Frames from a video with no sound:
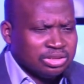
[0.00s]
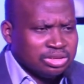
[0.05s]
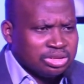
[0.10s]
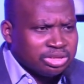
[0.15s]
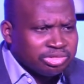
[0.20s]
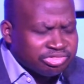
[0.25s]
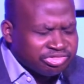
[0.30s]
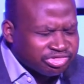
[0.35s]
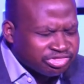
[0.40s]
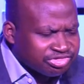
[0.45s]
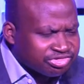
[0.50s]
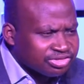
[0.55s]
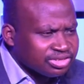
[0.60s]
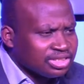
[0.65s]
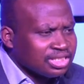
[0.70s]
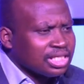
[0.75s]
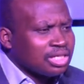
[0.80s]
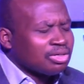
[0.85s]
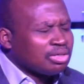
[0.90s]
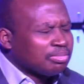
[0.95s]
to
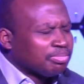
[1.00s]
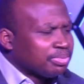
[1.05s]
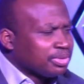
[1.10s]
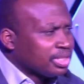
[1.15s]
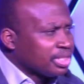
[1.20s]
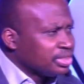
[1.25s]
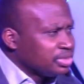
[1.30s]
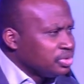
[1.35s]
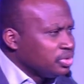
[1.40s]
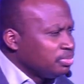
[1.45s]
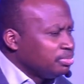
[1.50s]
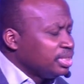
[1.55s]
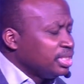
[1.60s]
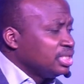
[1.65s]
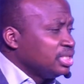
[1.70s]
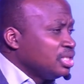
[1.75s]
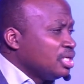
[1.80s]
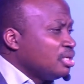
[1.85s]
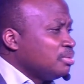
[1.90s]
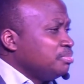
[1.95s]
fulfill our part. You may
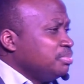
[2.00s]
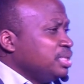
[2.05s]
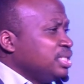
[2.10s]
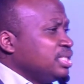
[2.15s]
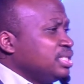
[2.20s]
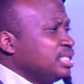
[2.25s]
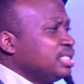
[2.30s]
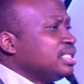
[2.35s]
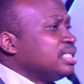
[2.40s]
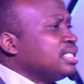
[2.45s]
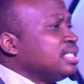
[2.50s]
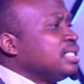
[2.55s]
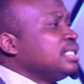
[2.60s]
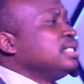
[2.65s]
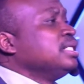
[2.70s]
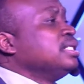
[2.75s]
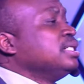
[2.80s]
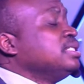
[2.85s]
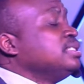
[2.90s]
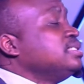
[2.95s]
not be the
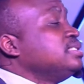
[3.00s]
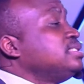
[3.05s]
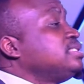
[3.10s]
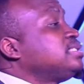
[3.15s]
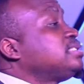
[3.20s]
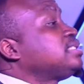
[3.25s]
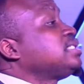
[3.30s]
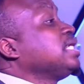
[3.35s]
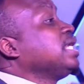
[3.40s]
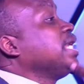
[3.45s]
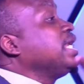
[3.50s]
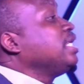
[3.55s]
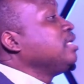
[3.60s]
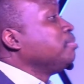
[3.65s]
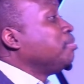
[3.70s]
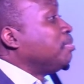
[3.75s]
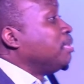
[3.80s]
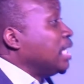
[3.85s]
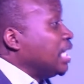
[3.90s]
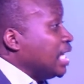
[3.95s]
seen
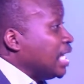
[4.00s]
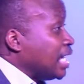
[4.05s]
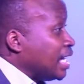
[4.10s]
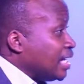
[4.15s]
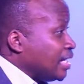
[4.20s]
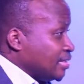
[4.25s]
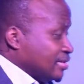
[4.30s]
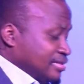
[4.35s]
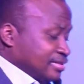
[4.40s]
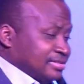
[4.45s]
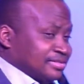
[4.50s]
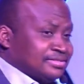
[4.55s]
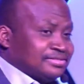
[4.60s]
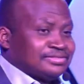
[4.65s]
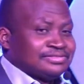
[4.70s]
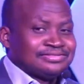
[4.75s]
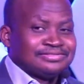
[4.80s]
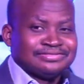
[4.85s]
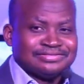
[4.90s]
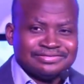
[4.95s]
players.
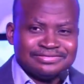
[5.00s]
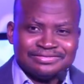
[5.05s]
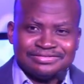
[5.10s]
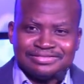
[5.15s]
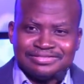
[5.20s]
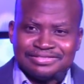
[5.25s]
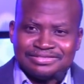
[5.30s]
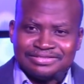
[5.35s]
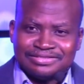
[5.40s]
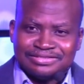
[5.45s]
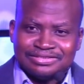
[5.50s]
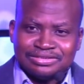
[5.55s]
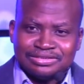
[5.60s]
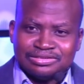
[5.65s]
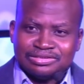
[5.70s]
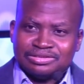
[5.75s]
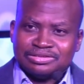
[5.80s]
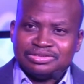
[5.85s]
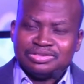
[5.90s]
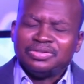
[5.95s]

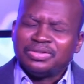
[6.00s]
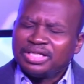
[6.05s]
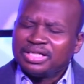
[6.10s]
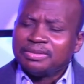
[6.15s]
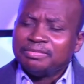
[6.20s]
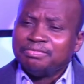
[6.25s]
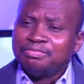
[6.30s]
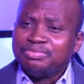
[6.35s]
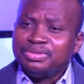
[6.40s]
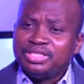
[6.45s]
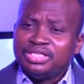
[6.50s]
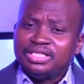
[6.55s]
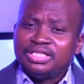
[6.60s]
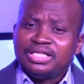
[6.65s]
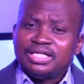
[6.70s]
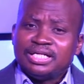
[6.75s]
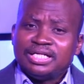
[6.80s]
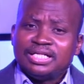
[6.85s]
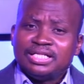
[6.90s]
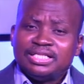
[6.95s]
You can
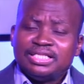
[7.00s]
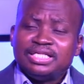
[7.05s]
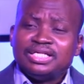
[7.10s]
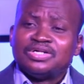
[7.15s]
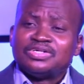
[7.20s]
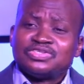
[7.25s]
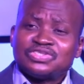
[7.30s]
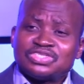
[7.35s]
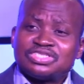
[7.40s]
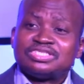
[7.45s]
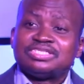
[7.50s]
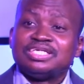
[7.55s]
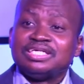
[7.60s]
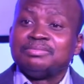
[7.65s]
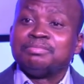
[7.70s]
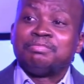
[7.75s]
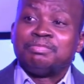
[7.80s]
be the unseen